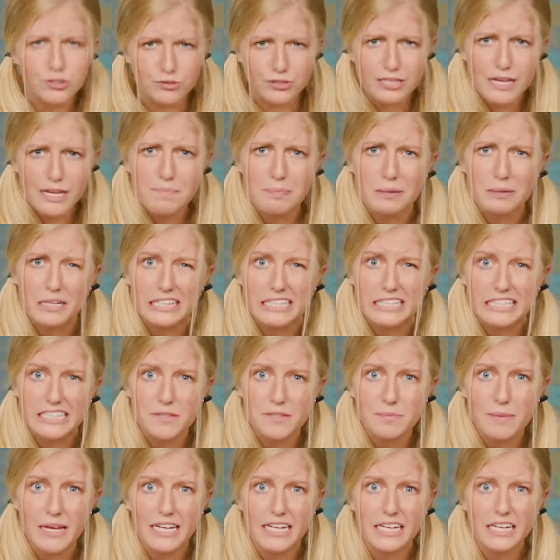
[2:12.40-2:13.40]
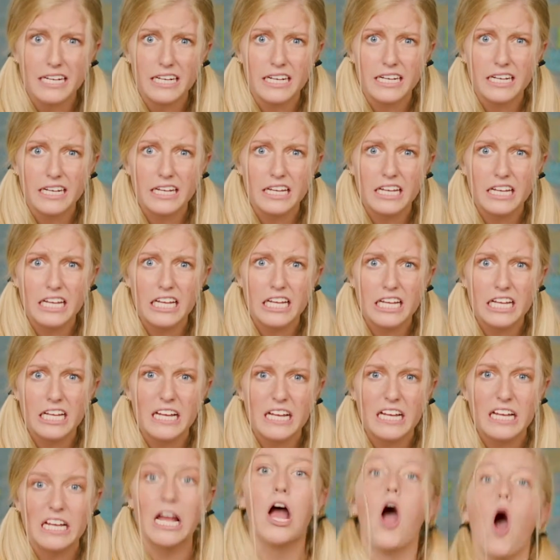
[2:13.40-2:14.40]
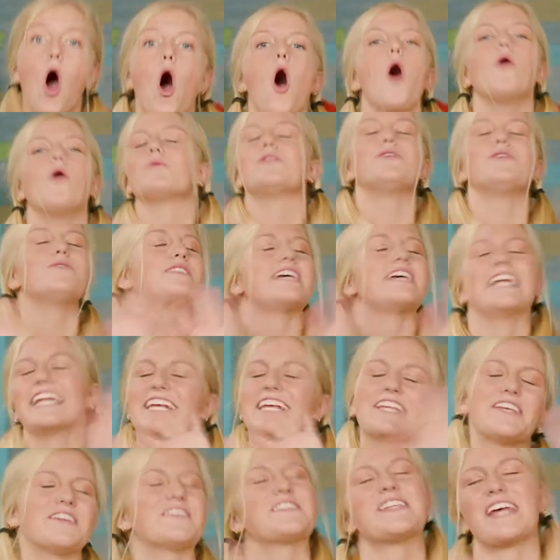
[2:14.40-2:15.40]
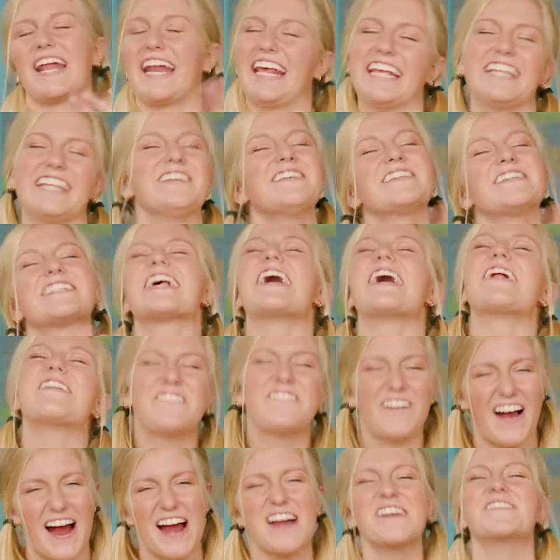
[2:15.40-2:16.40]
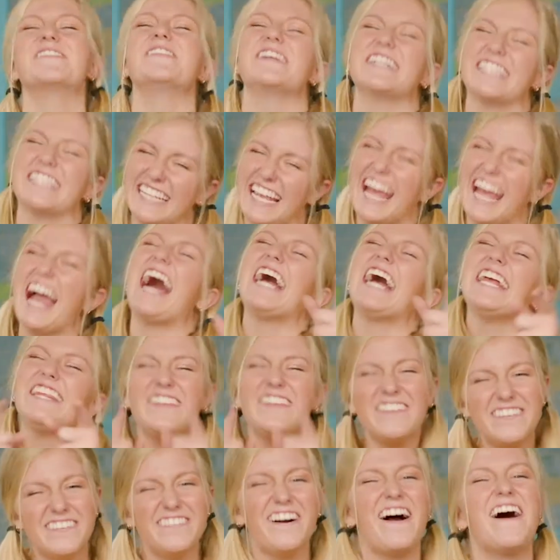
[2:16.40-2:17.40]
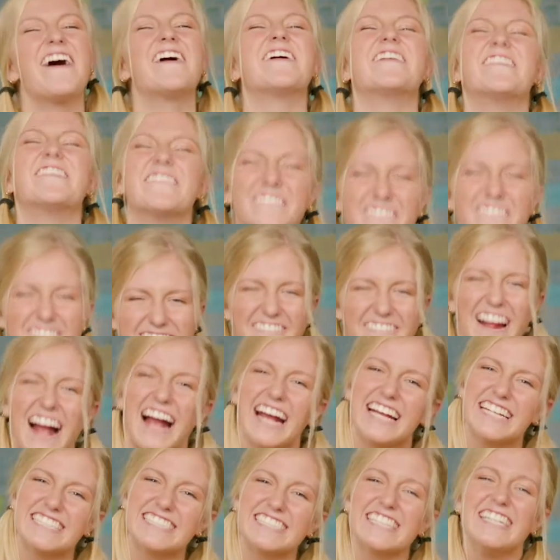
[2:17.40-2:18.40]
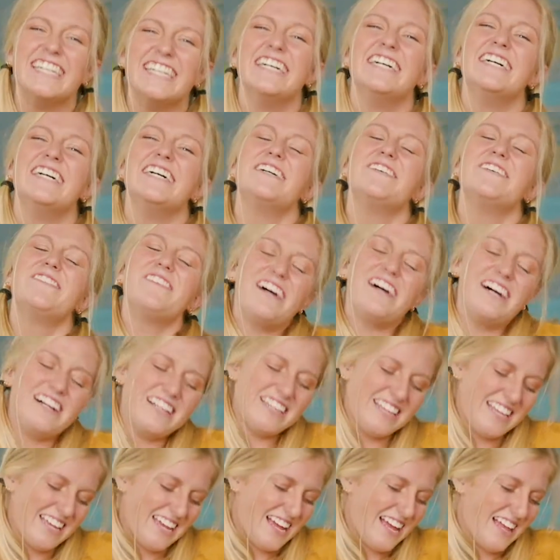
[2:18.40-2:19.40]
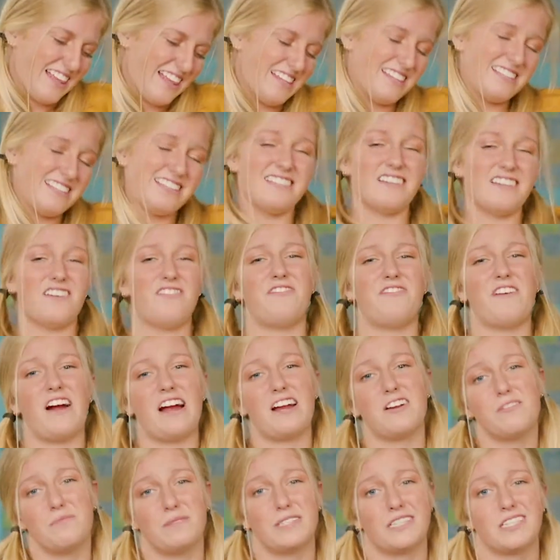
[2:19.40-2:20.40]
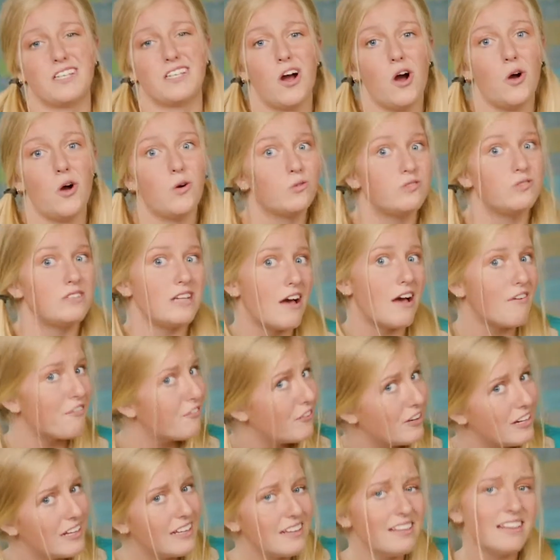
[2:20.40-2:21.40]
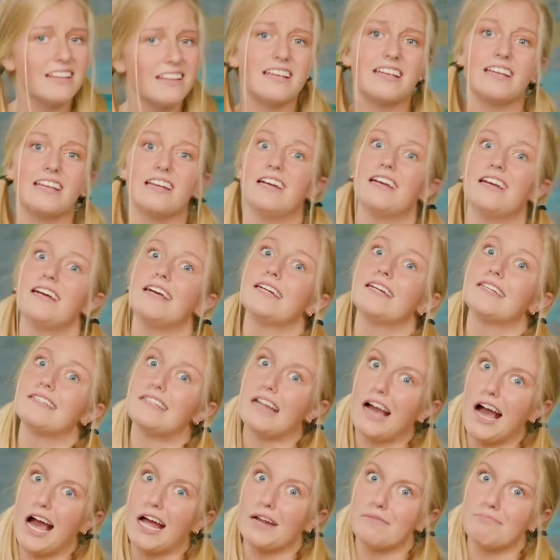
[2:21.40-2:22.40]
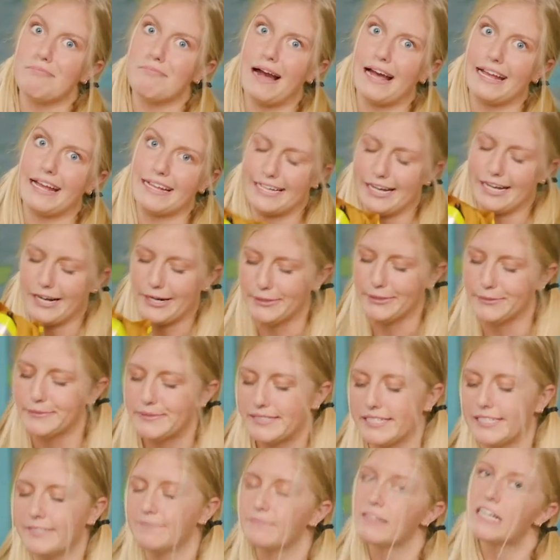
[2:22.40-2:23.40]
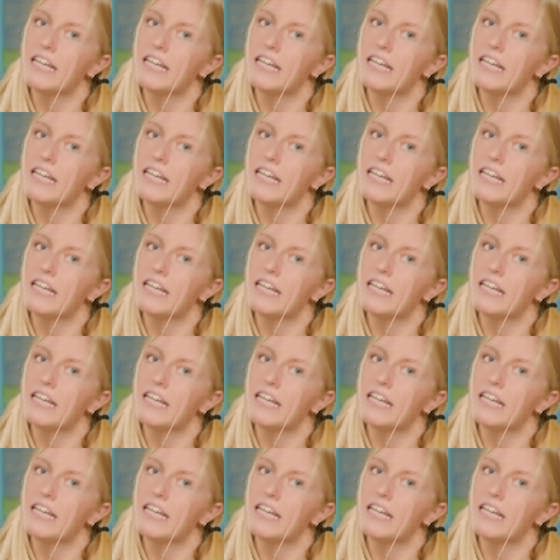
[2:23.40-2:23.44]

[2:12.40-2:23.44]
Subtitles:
you say policeman? Oh, you did it. You said fireman. Yeah, you are right. Well, yeah, this is a fireman's coat. Definitely not my coat.